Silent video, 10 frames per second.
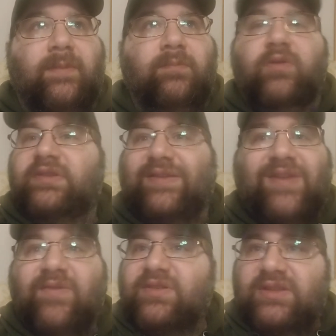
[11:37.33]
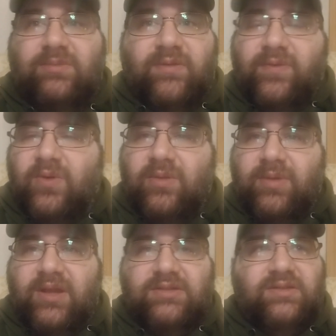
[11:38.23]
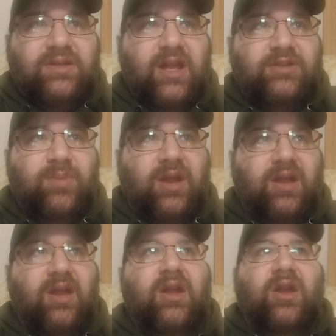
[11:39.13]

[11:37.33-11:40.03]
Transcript: movies I've never seen before because of Slashback.